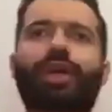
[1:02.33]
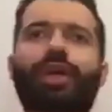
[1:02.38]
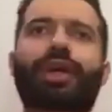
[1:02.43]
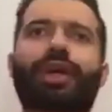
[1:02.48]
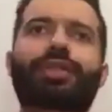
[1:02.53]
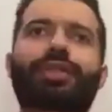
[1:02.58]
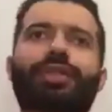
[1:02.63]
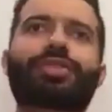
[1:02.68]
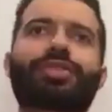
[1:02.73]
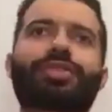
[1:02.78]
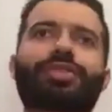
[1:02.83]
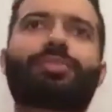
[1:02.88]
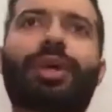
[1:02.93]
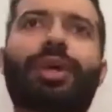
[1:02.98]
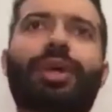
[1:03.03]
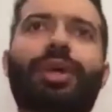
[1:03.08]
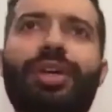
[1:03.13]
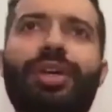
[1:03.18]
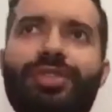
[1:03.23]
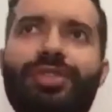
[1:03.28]
at this
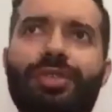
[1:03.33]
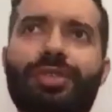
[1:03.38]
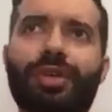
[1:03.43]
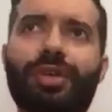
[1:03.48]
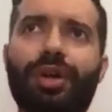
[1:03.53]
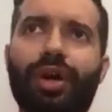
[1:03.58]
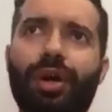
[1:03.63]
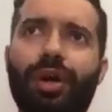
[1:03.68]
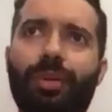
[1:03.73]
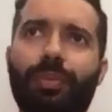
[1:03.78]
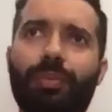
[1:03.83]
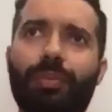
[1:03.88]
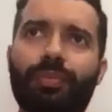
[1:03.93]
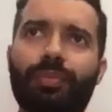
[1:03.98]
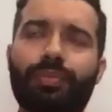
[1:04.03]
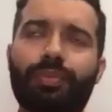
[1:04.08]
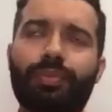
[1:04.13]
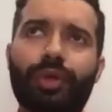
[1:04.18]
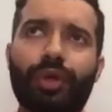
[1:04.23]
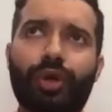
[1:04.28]
space, a
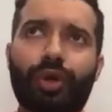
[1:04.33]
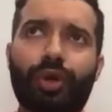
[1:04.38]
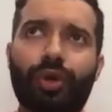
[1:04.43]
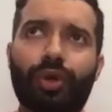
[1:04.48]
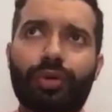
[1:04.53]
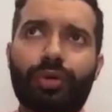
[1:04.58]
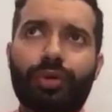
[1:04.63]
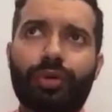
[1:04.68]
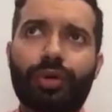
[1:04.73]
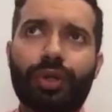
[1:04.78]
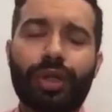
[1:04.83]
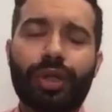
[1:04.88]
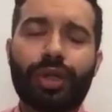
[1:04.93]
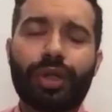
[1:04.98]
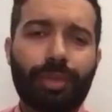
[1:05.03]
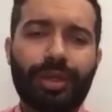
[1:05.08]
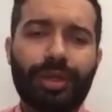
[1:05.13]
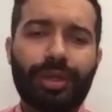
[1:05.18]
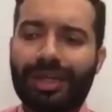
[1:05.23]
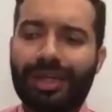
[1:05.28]

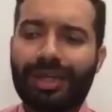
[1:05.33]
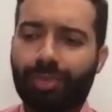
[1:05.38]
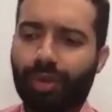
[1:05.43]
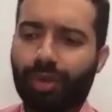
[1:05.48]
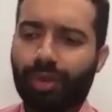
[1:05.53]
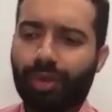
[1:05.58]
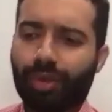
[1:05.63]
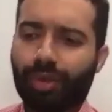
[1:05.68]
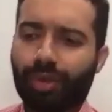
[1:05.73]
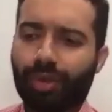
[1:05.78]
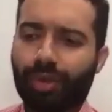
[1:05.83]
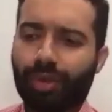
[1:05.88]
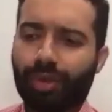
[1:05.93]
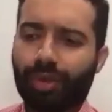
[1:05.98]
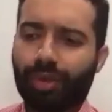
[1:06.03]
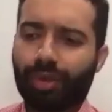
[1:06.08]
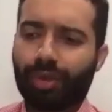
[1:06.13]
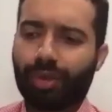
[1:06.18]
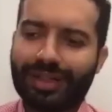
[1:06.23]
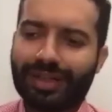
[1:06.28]
little bit deeper more
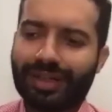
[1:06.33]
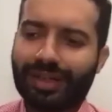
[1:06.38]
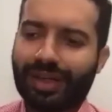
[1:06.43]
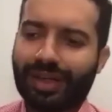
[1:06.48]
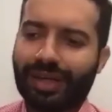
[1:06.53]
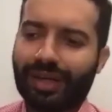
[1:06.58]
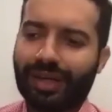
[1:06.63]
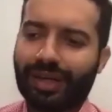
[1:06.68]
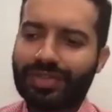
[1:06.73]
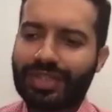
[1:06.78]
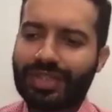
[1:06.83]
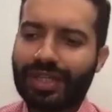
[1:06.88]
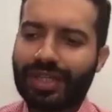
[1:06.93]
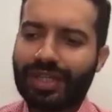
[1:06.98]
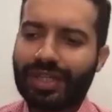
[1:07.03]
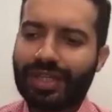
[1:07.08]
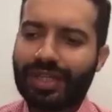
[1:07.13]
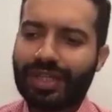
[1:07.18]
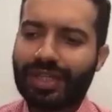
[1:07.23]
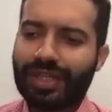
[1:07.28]
recently, and I've
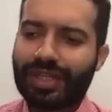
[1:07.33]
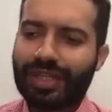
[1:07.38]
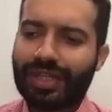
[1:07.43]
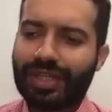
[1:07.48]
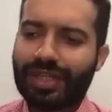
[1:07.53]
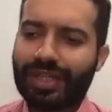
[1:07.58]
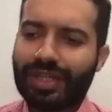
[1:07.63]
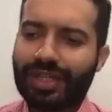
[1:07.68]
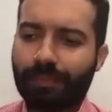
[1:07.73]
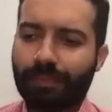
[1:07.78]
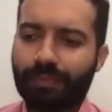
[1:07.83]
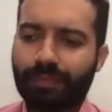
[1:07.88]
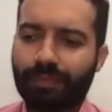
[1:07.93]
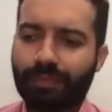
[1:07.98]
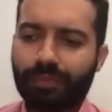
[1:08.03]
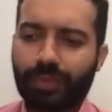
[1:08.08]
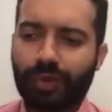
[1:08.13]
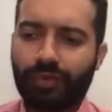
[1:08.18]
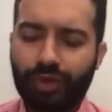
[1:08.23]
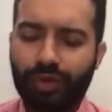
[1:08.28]
seen a
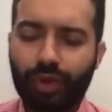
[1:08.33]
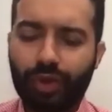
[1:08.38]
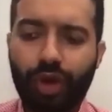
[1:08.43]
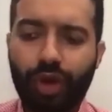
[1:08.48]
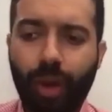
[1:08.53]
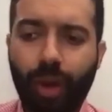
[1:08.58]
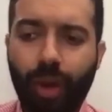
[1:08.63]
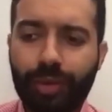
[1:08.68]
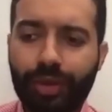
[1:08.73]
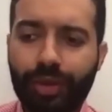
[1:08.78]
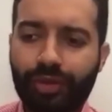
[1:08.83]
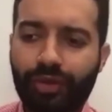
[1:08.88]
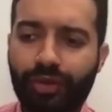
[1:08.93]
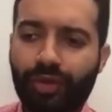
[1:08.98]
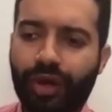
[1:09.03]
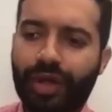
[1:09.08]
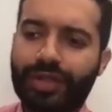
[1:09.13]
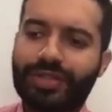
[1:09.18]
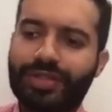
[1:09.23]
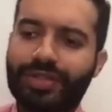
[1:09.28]
few common
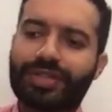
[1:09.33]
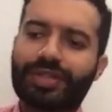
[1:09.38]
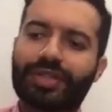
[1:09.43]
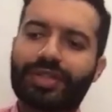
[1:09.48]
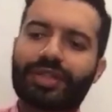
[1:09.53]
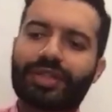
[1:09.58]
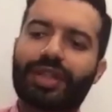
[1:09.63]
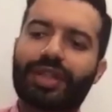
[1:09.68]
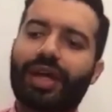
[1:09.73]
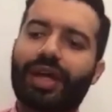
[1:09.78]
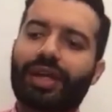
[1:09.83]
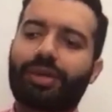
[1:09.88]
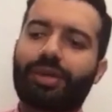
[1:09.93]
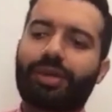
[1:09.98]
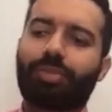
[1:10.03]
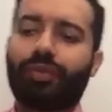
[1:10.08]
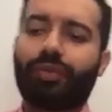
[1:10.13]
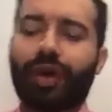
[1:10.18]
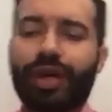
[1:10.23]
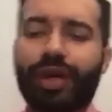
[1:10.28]
threads that
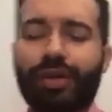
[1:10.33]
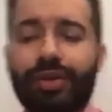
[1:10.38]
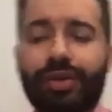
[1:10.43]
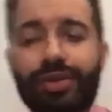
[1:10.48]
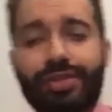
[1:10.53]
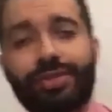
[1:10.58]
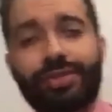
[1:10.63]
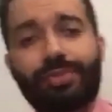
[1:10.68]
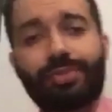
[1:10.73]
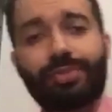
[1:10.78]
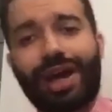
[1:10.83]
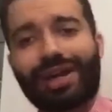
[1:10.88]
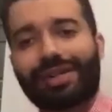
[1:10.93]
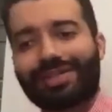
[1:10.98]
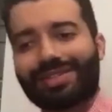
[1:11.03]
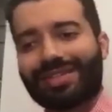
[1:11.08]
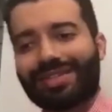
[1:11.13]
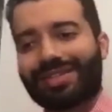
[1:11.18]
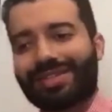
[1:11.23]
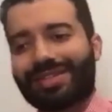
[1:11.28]
providers and
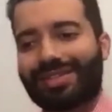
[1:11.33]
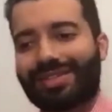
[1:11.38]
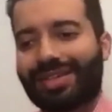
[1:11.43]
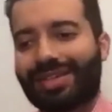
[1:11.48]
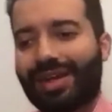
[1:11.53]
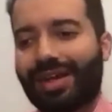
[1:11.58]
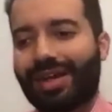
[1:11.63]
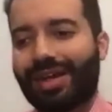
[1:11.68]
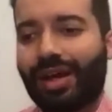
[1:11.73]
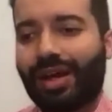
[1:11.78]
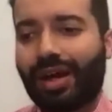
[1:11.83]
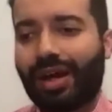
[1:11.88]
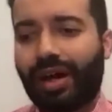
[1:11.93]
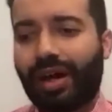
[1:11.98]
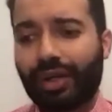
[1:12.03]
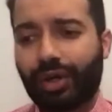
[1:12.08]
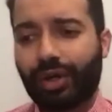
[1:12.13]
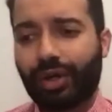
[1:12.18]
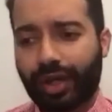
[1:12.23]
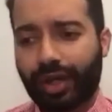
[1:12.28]
practices
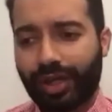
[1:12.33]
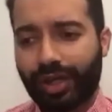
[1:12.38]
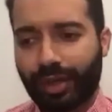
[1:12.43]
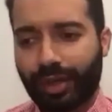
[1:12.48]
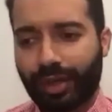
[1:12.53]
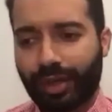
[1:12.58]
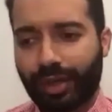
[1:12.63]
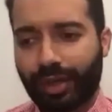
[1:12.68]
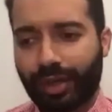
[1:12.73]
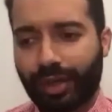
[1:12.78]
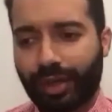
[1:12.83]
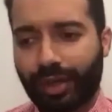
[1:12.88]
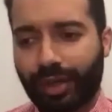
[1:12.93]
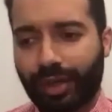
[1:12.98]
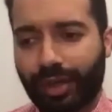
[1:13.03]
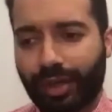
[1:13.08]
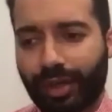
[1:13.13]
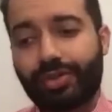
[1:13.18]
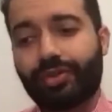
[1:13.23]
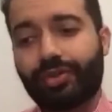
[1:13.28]
are talking about in
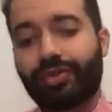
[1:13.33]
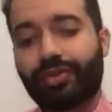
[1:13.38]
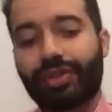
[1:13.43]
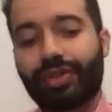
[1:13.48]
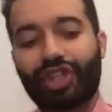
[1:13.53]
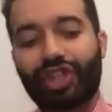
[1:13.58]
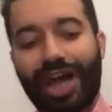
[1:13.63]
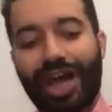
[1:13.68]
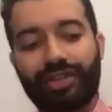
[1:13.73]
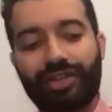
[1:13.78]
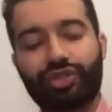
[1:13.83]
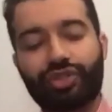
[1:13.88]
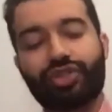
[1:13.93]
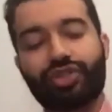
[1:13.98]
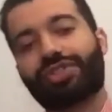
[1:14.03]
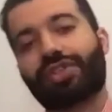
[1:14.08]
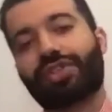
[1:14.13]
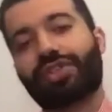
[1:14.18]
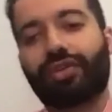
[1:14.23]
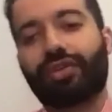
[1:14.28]
terms of the
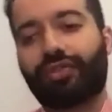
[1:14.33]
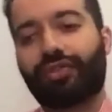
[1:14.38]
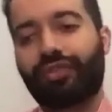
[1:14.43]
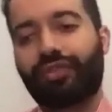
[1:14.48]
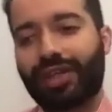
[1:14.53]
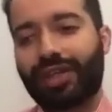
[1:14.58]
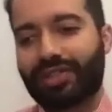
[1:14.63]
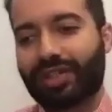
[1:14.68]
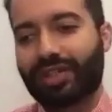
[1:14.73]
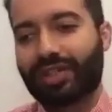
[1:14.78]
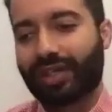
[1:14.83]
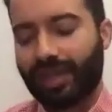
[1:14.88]
challenges that they're facing.